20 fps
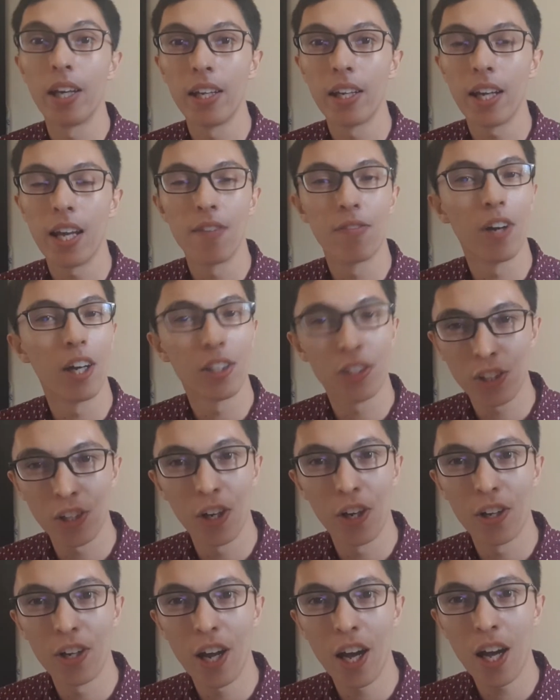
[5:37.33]
If I
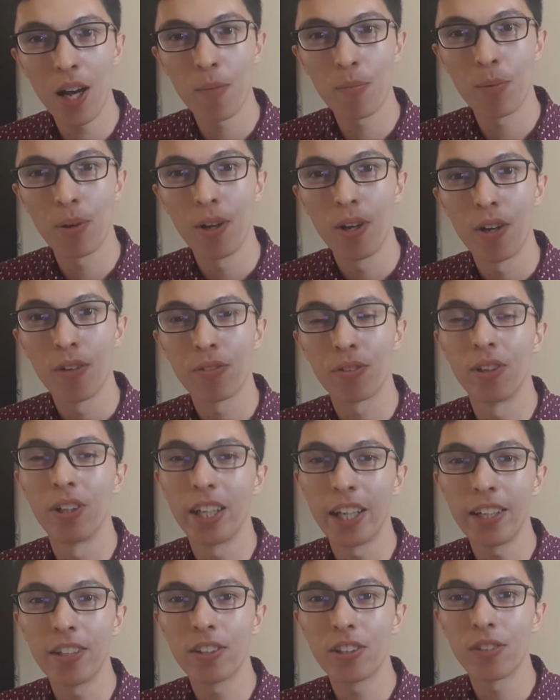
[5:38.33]
turn up for an
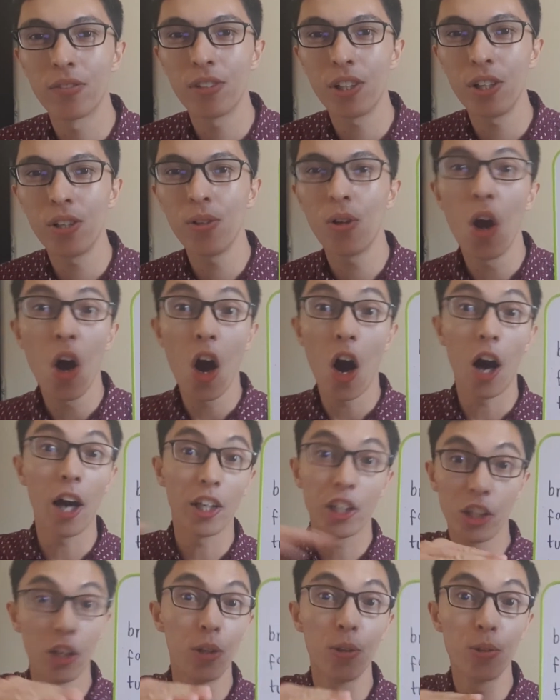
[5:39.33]
interview, I
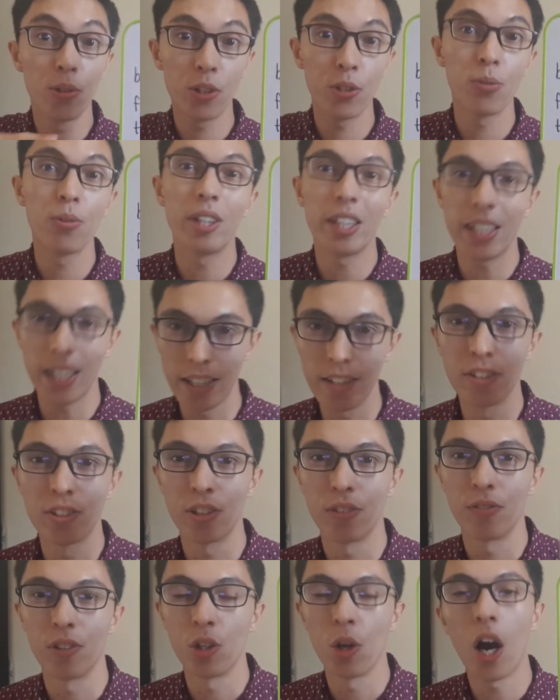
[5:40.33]
go to the
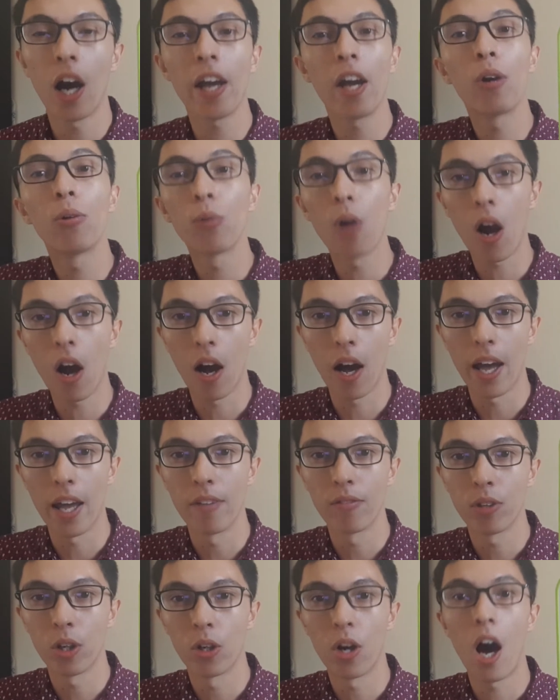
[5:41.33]
interview. I arrive
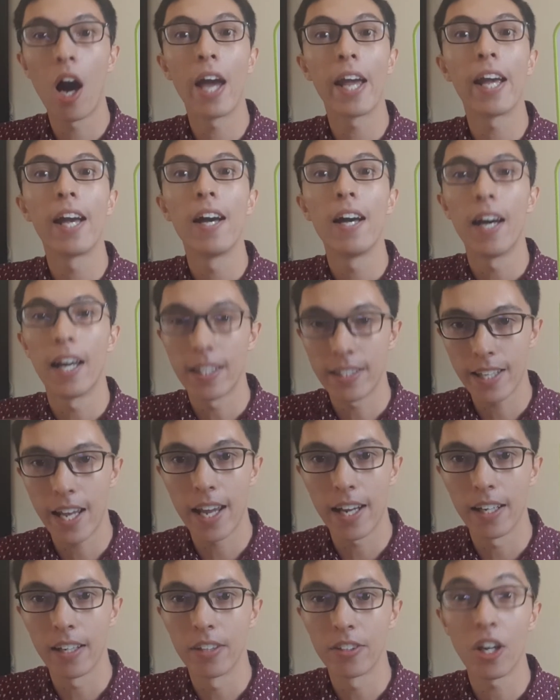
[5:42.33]
or I
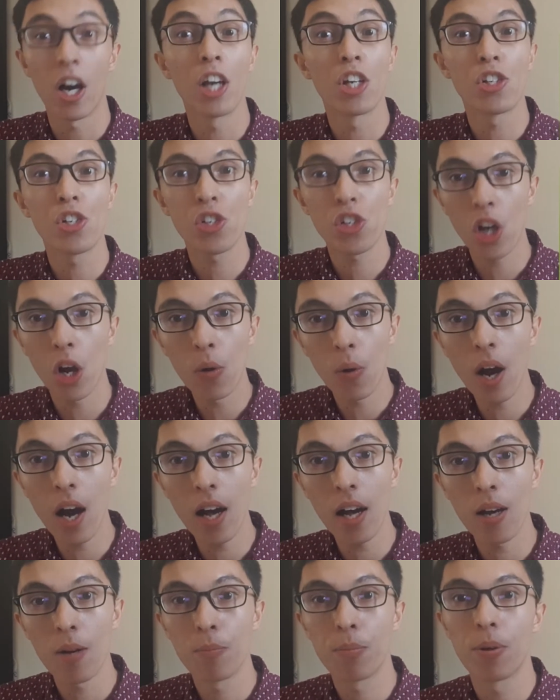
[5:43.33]
attend. I show
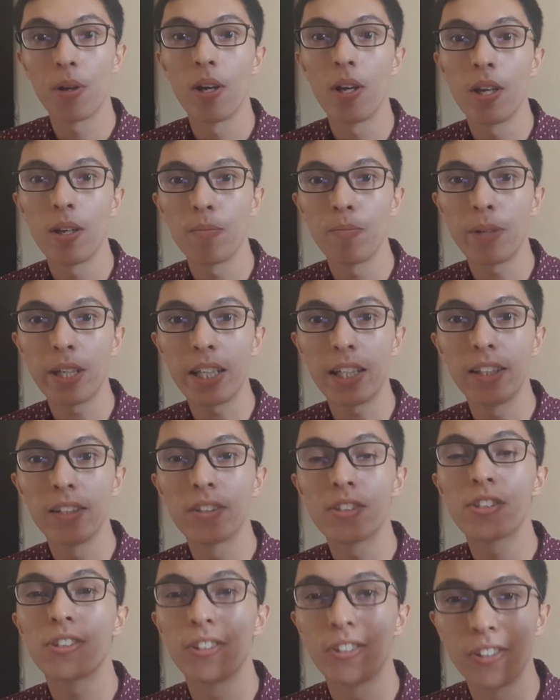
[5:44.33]
up
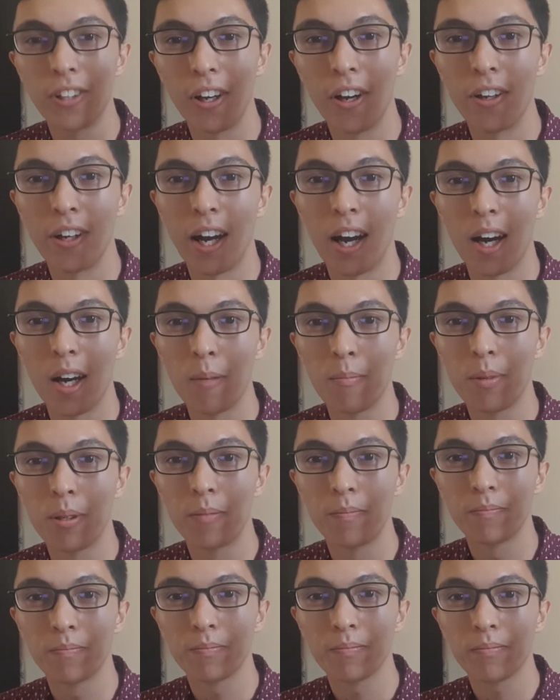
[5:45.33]
means to turn up.
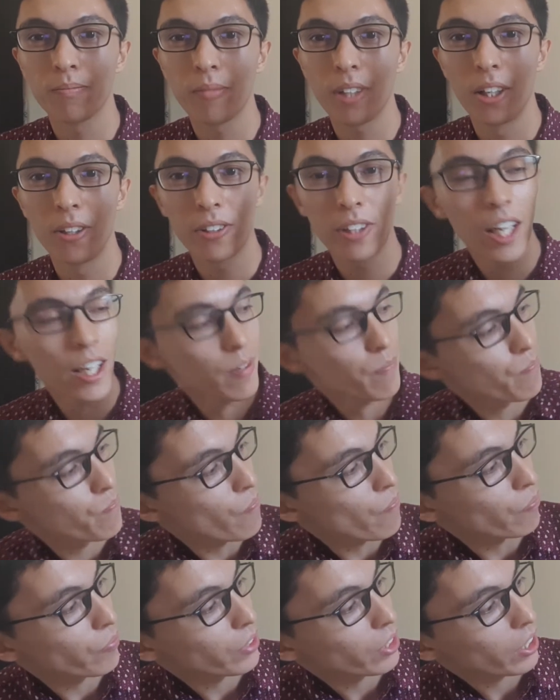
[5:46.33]
Okay?
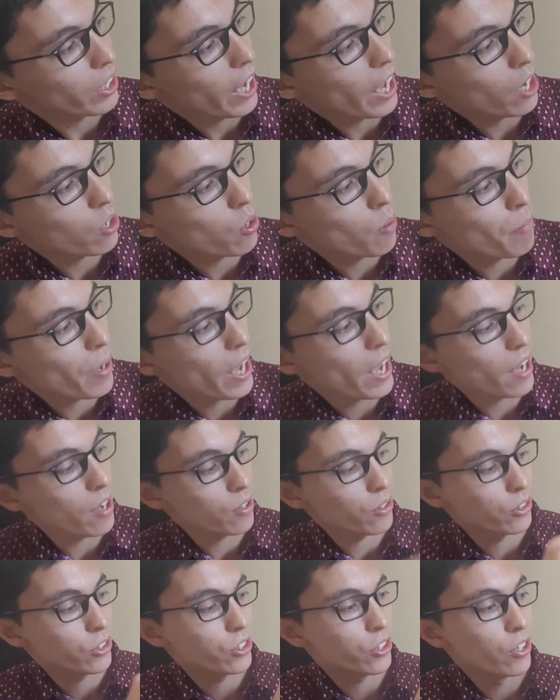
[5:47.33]
How
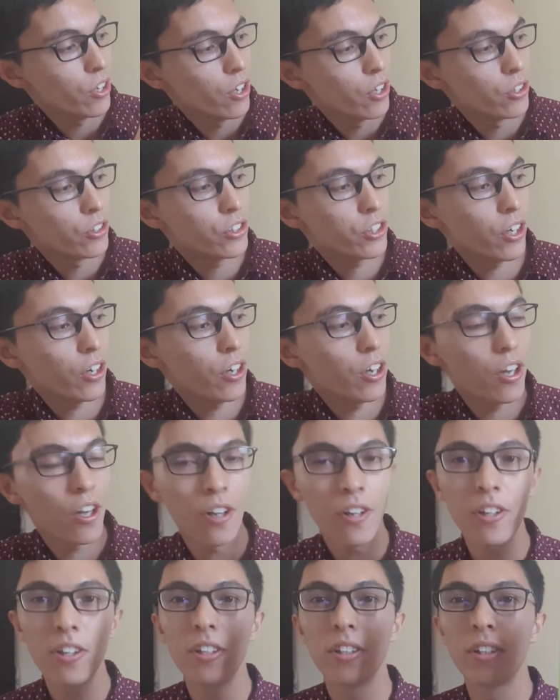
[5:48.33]
about
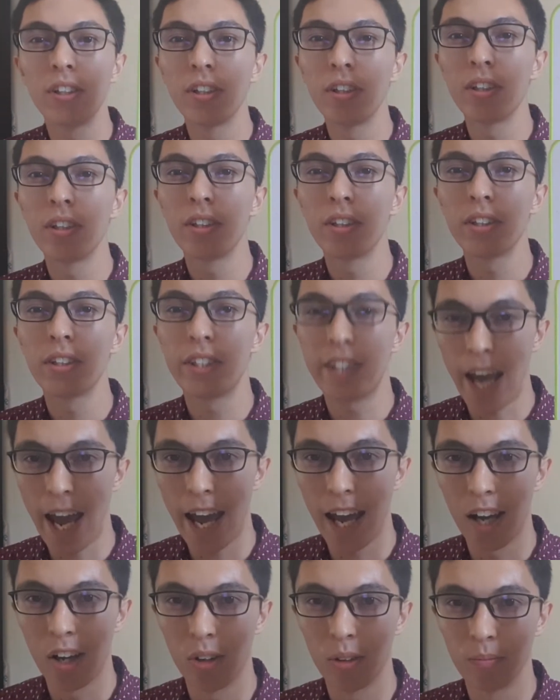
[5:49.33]
turn
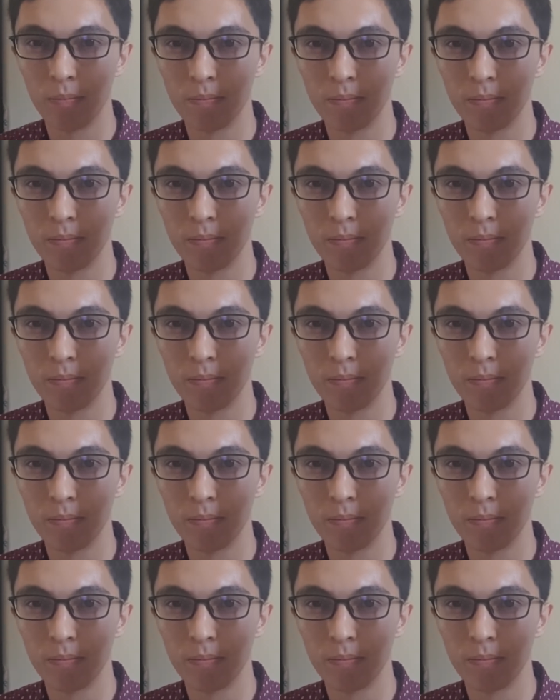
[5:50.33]
down?